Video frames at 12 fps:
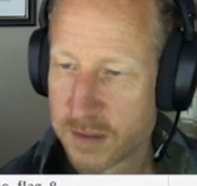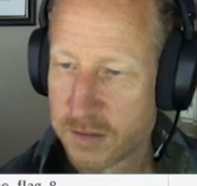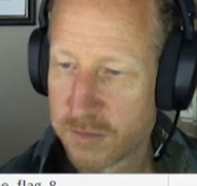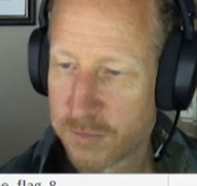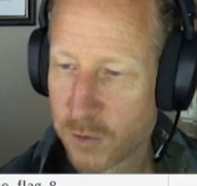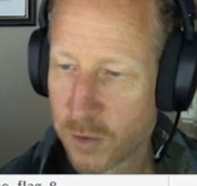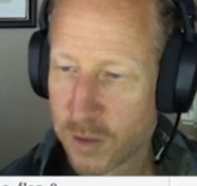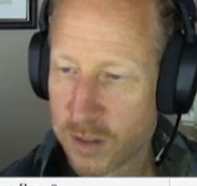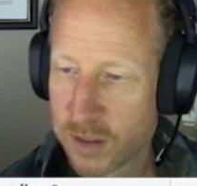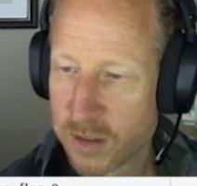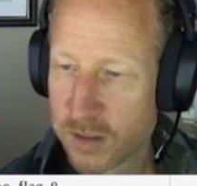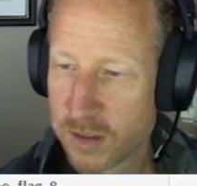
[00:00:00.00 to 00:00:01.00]

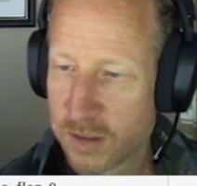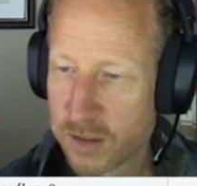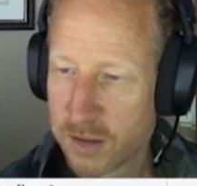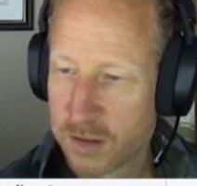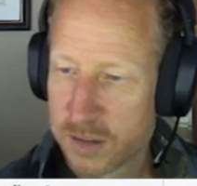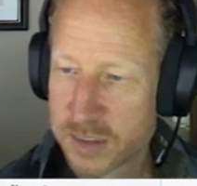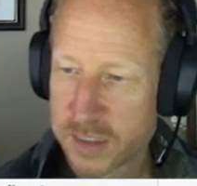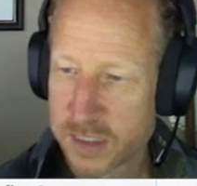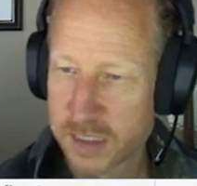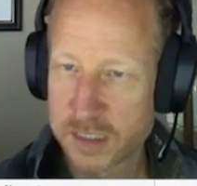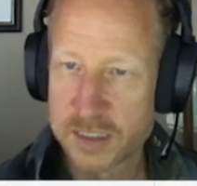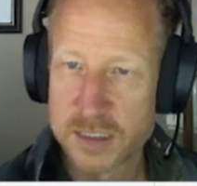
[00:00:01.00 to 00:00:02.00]
4,
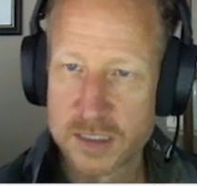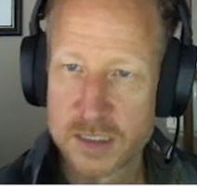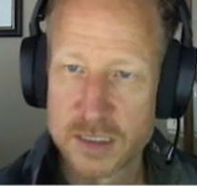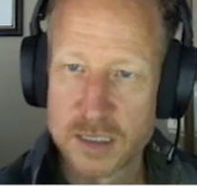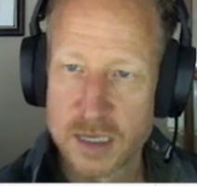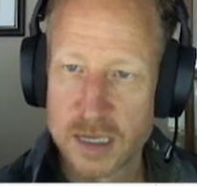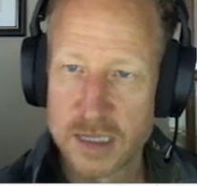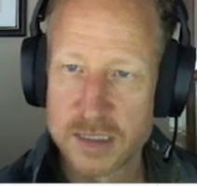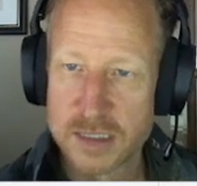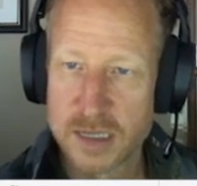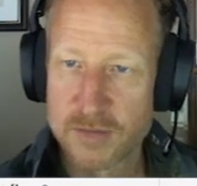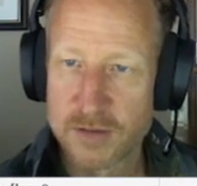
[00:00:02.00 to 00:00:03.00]
6, and
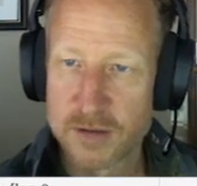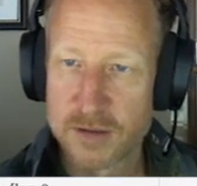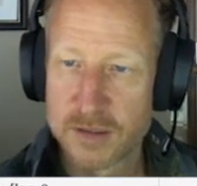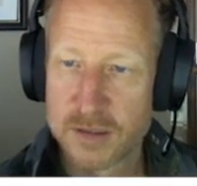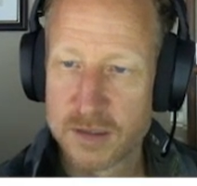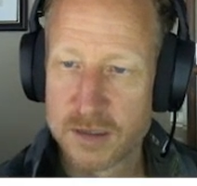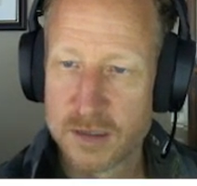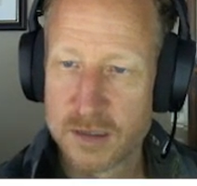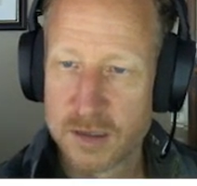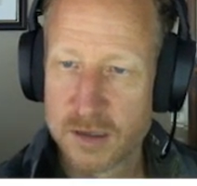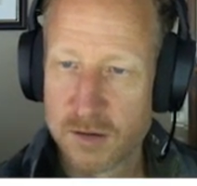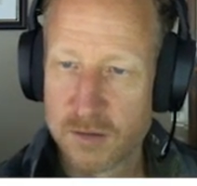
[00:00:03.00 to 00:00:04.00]
7.
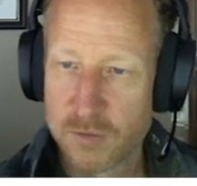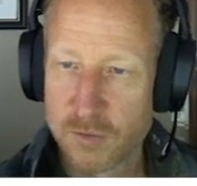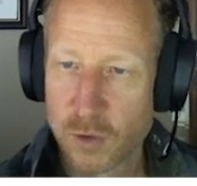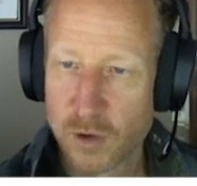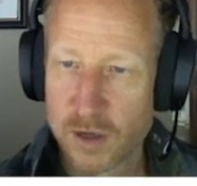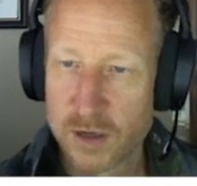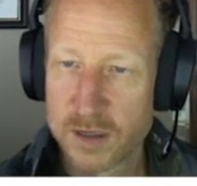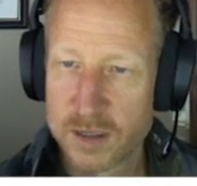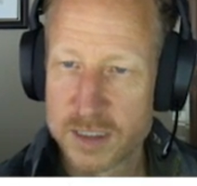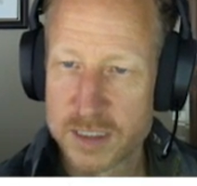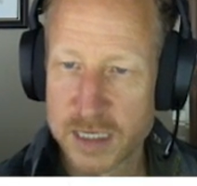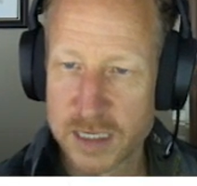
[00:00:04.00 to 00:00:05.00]
4,
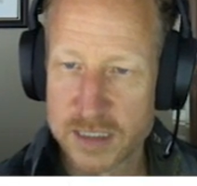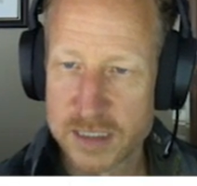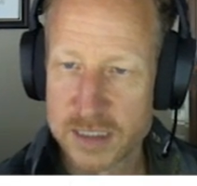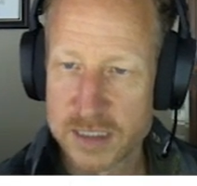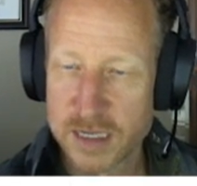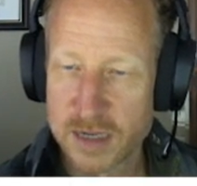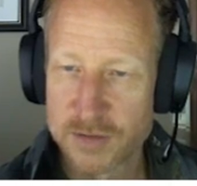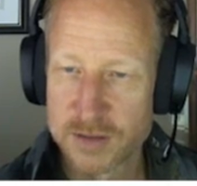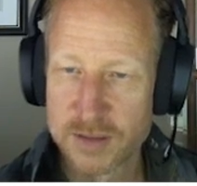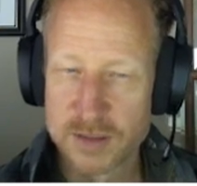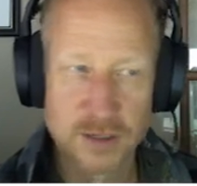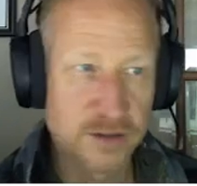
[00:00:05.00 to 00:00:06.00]
6, and 7.
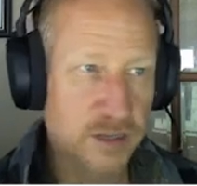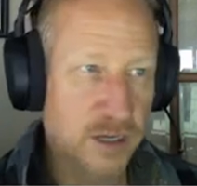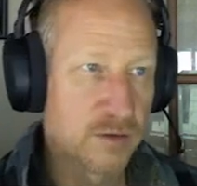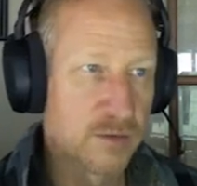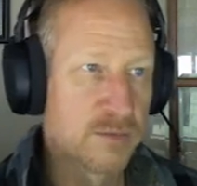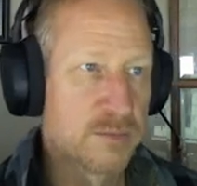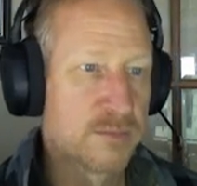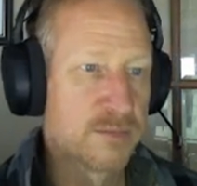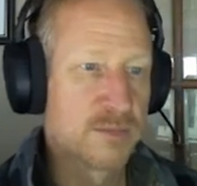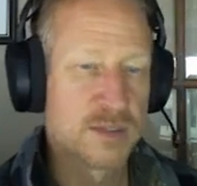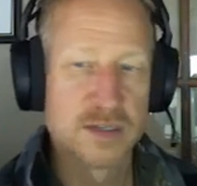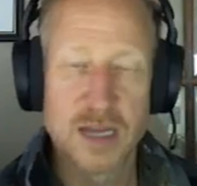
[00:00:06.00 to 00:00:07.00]
There you go.
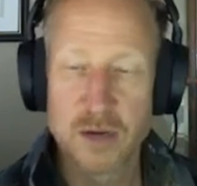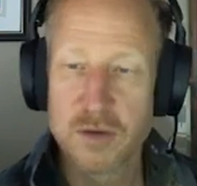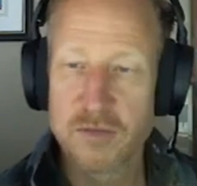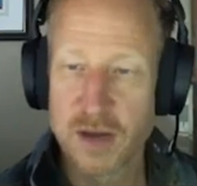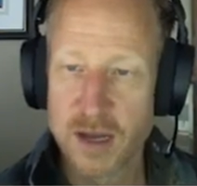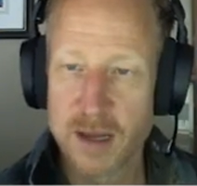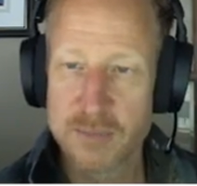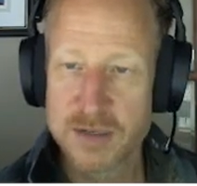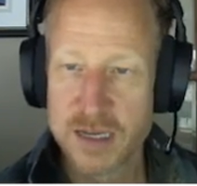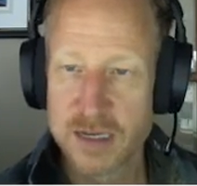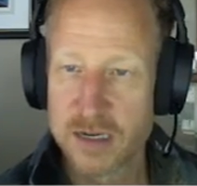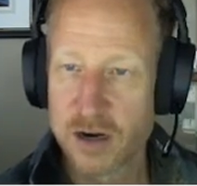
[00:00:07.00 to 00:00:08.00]
So now we've
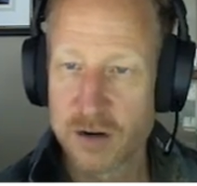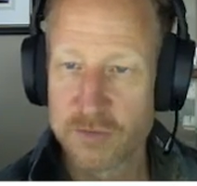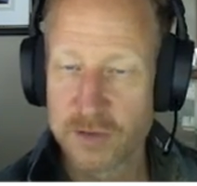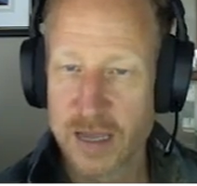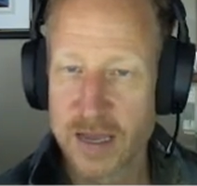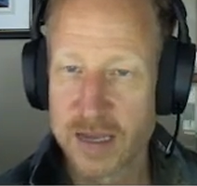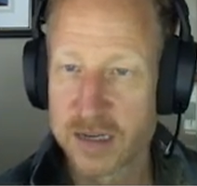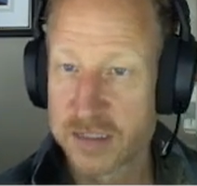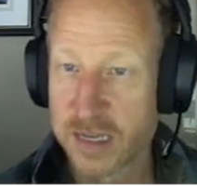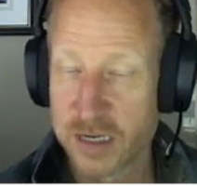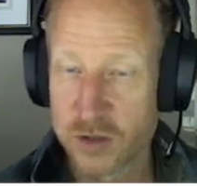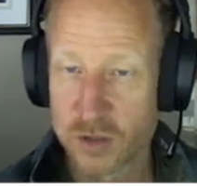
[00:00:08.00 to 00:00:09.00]
updated our flags
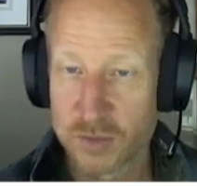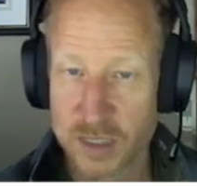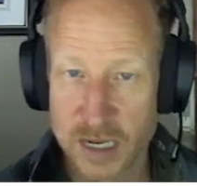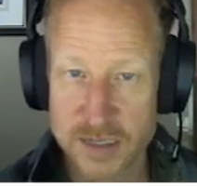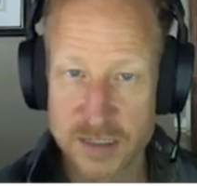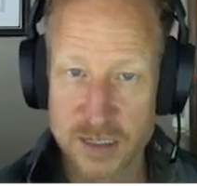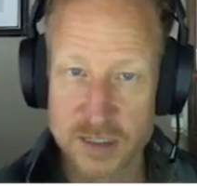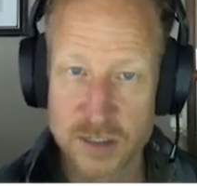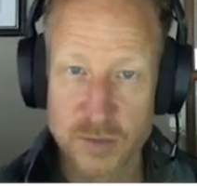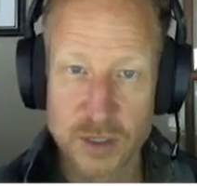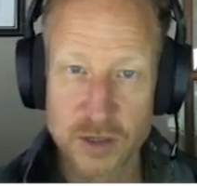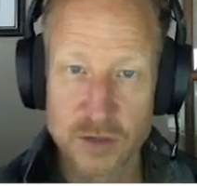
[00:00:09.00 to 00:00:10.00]
and normalized it. So
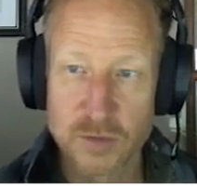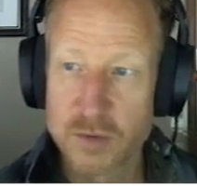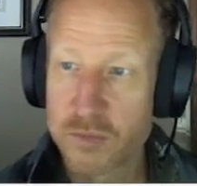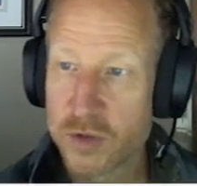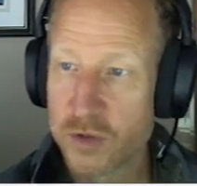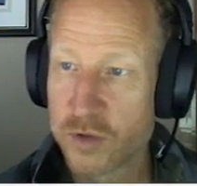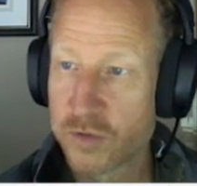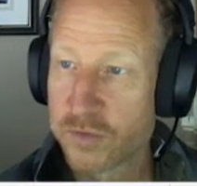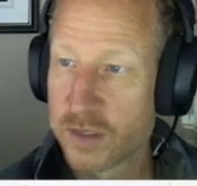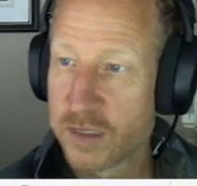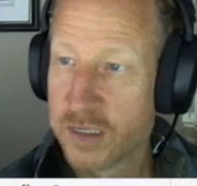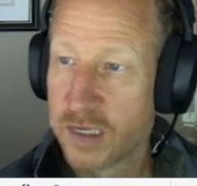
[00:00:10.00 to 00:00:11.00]
we could remove
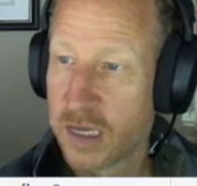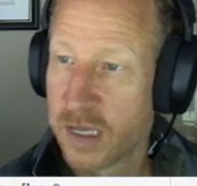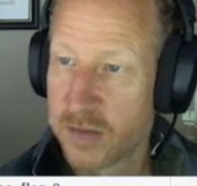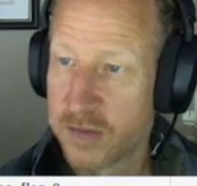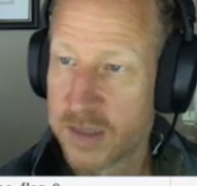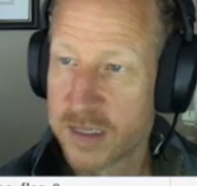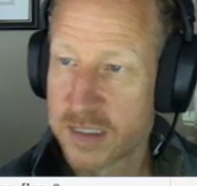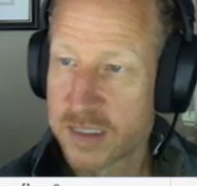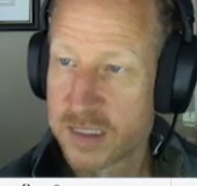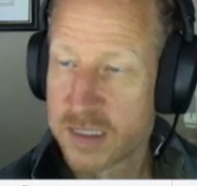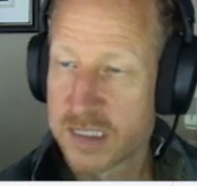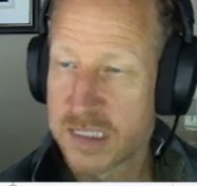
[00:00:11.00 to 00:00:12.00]
this
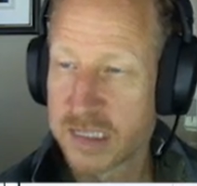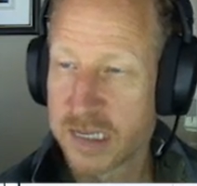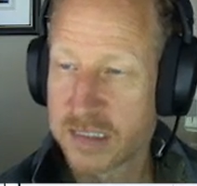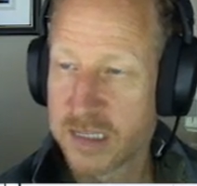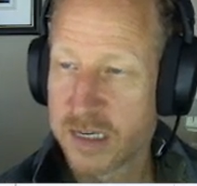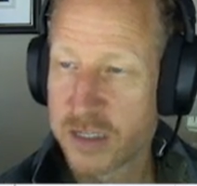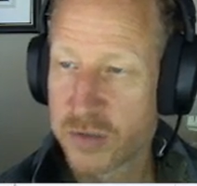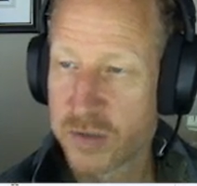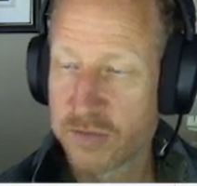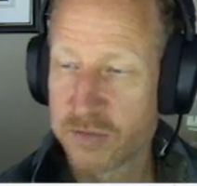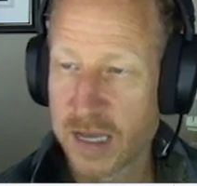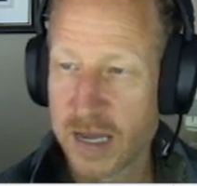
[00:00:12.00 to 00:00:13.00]
select any tree
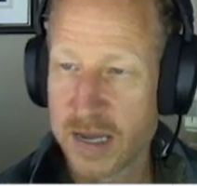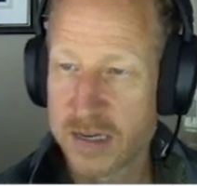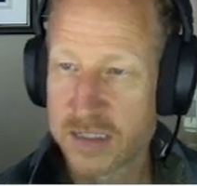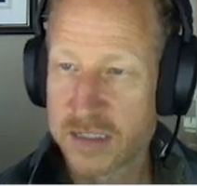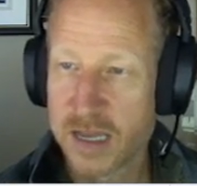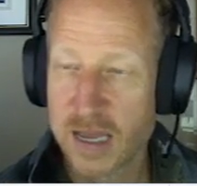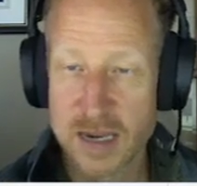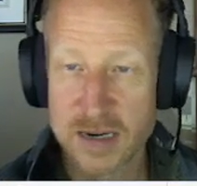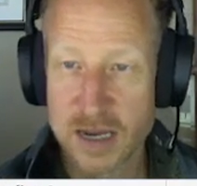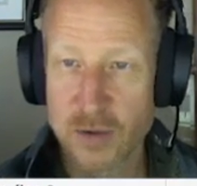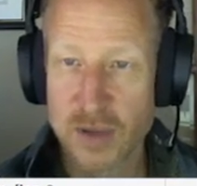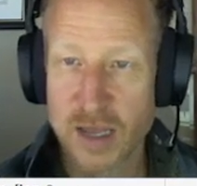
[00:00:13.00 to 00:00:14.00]
flags, and
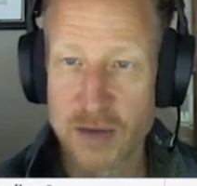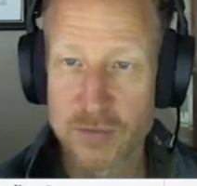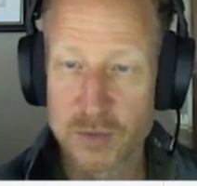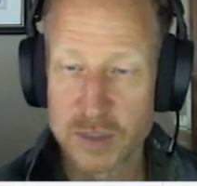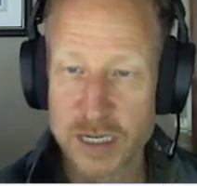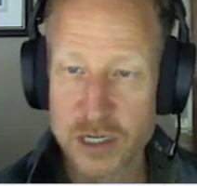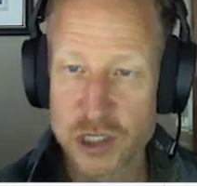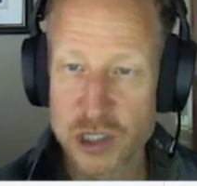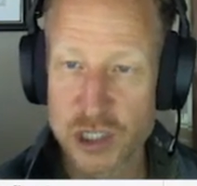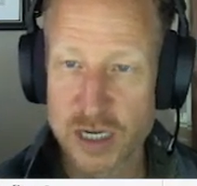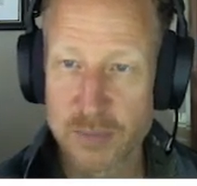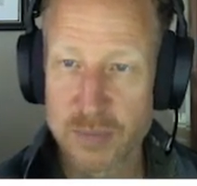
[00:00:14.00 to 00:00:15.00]
now we have a
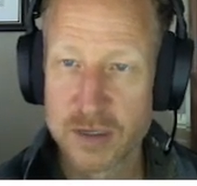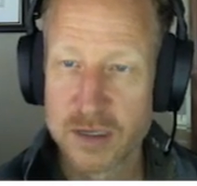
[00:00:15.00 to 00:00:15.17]
relationship